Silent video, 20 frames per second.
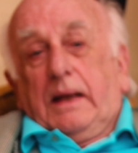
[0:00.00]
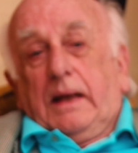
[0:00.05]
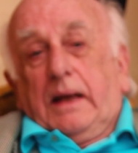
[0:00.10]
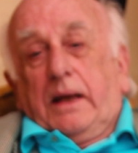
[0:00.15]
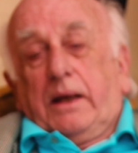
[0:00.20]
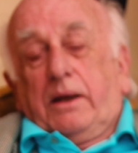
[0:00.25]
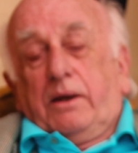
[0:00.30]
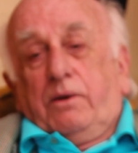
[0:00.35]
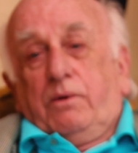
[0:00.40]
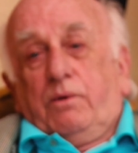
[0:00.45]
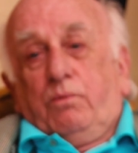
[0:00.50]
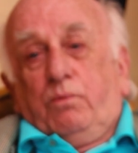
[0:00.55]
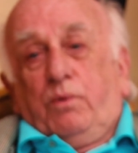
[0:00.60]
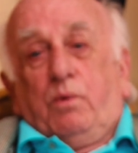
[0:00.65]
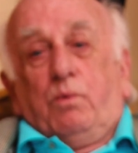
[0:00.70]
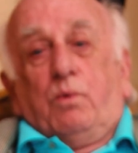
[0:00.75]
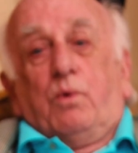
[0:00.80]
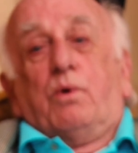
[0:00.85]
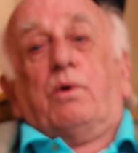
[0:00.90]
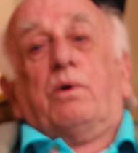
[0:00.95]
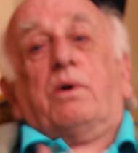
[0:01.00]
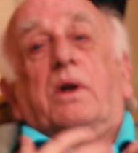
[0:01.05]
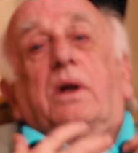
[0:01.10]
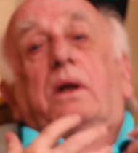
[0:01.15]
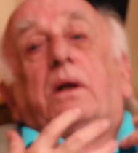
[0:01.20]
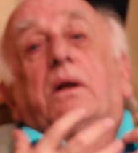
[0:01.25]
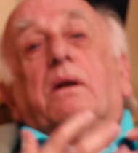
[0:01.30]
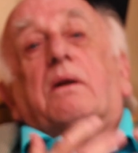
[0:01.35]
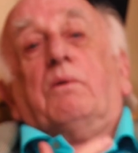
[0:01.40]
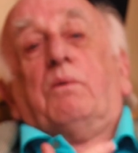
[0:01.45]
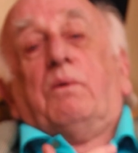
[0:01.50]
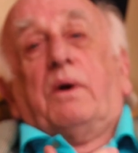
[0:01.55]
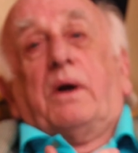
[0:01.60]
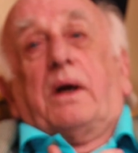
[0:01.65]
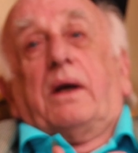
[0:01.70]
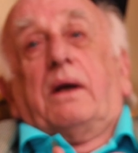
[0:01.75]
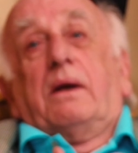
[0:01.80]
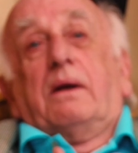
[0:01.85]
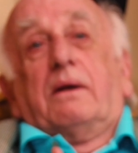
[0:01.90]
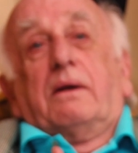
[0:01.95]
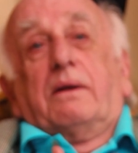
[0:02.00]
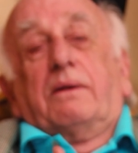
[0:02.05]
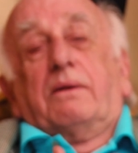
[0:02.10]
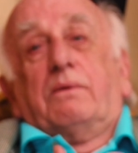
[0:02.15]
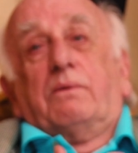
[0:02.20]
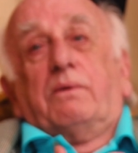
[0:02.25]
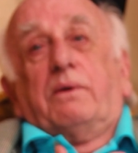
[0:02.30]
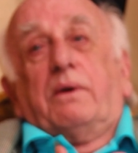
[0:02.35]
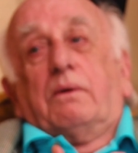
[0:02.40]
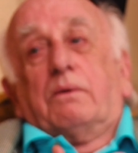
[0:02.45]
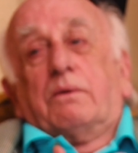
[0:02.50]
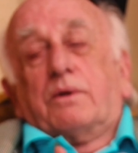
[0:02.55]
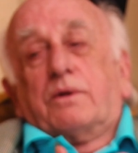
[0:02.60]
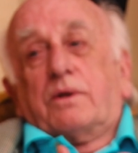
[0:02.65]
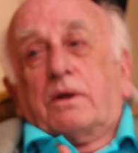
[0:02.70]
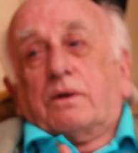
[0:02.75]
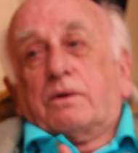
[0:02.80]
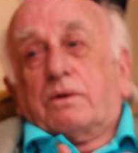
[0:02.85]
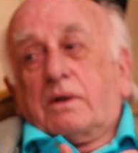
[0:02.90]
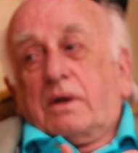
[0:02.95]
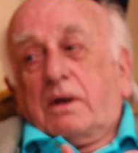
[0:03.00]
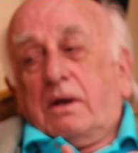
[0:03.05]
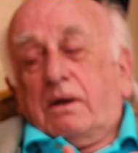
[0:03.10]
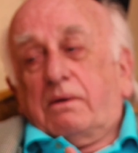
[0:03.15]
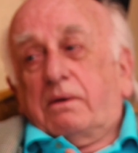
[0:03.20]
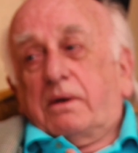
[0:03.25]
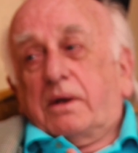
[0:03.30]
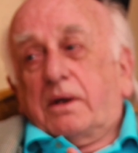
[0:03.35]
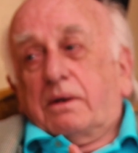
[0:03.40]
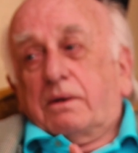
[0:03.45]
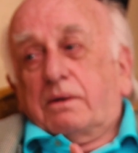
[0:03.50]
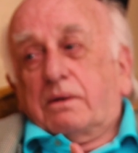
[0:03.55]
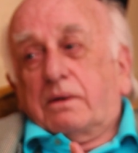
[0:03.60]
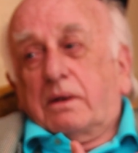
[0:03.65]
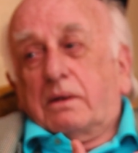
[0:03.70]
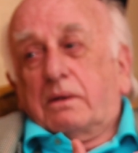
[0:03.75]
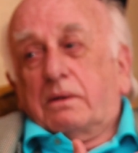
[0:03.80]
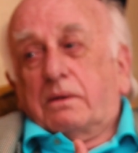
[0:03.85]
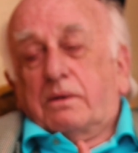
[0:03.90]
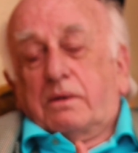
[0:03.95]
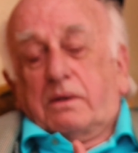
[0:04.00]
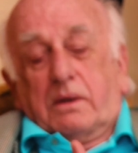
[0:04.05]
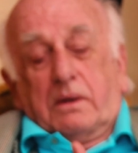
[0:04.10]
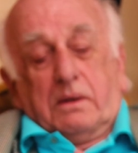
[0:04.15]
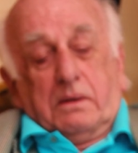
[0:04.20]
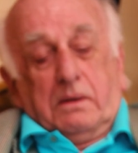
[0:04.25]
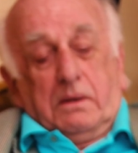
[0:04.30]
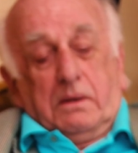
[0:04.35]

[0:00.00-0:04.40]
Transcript: and rewarding in a way. I thought, such courage, such